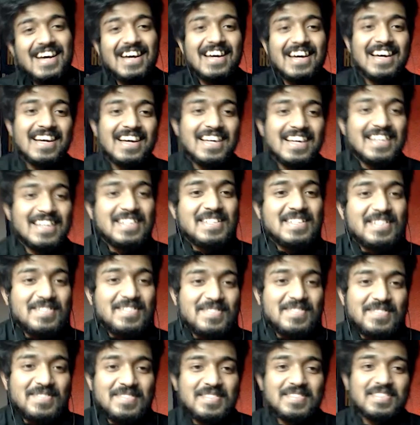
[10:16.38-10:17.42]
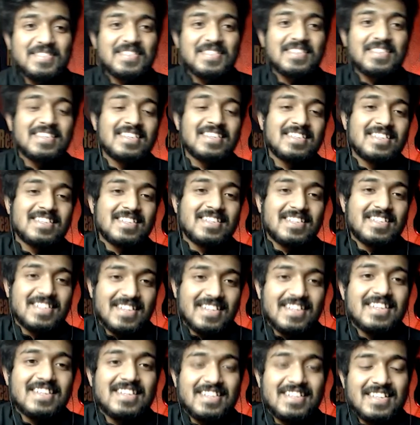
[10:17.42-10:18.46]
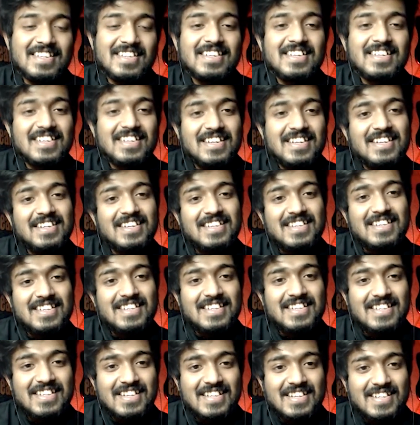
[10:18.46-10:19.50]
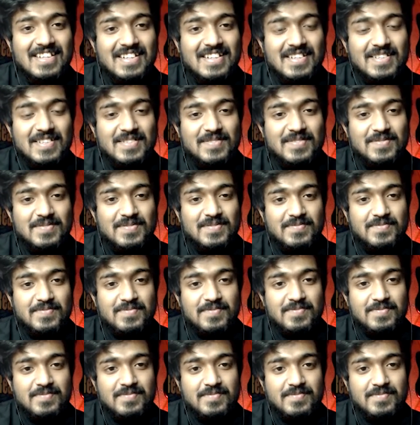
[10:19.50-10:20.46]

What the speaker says: No words are spoken by the person on screen.